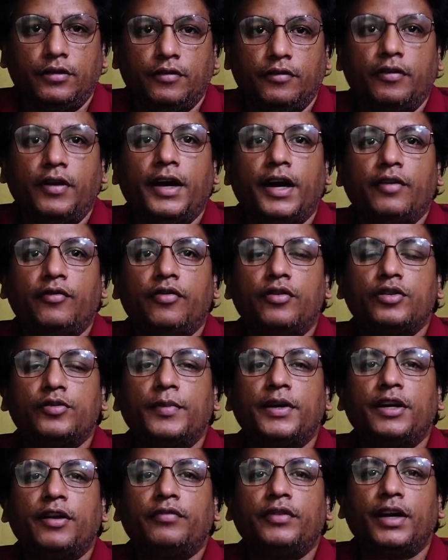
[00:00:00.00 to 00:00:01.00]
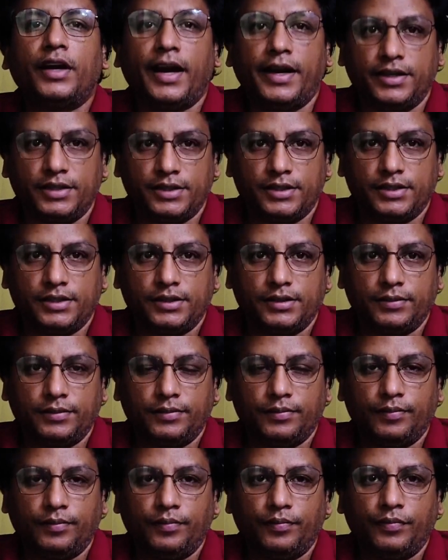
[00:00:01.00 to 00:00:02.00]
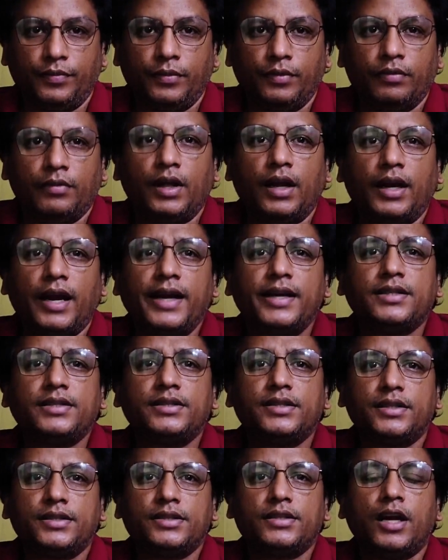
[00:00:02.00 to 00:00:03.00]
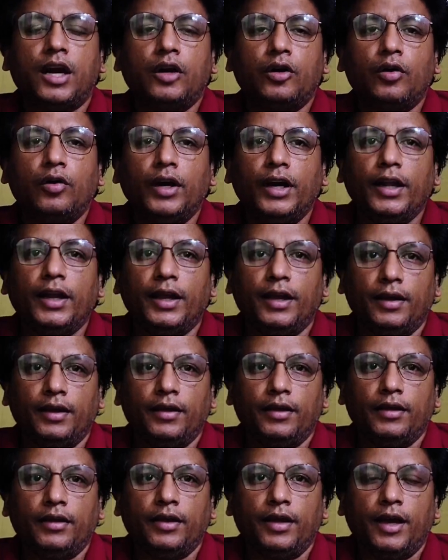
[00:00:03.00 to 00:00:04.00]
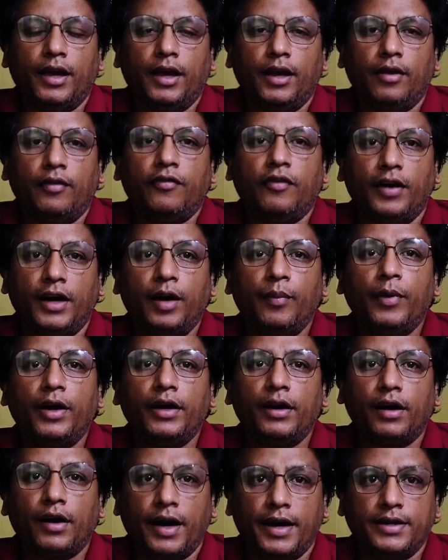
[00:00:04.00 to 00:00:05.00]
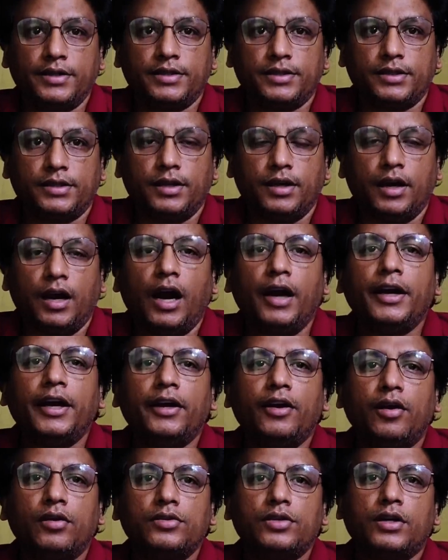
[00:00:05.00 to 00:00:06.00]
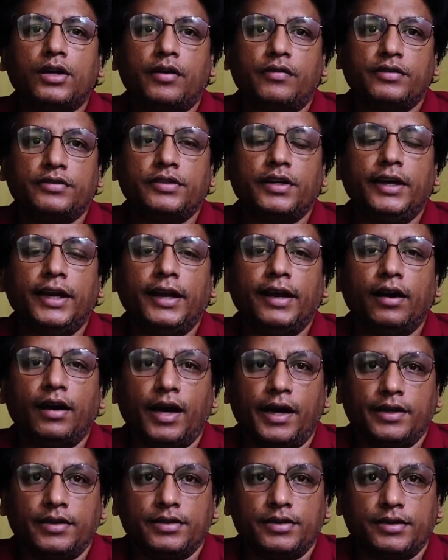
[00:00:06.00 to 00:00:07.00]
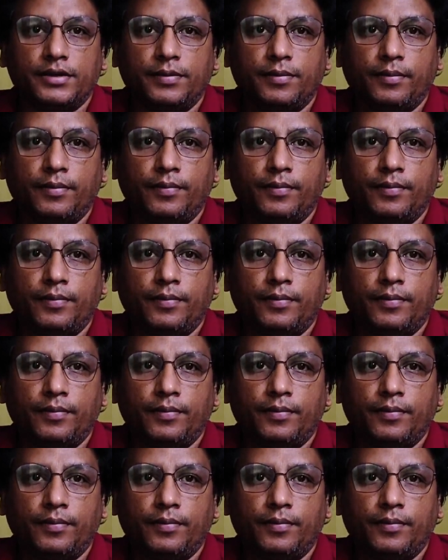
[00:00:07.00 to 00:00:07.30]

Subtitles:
for enforcement of the rights. The rights just not only fundamental rights, and it also covers the legal rights.